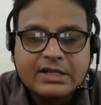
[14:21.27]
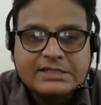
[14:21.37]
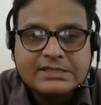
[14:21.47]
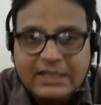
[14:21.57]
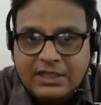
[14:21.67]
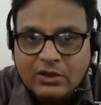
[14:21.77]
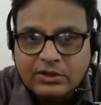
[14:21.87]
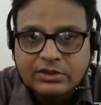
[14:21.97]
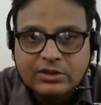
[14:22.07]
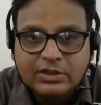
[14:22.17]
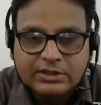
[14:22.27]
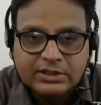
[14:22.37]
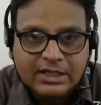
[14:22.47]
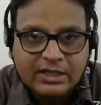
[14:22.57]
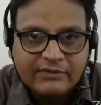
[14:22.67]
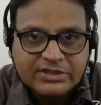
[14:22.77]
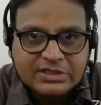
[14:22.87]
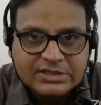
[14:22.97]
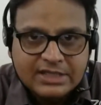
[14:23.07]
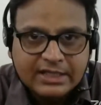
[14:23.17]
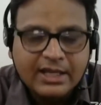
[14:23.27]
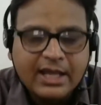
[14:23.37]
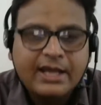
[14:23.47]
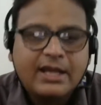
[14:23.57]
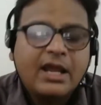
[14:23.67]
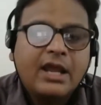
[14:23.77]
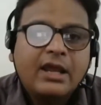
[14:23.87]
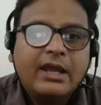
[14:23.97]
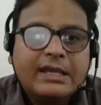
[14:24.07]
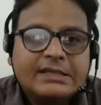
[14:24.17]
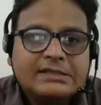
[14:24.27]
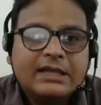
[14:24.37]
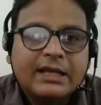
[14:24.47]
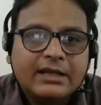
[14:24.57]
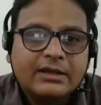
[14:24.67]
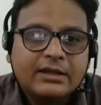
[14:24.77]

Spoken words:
seen on the television channel, and is that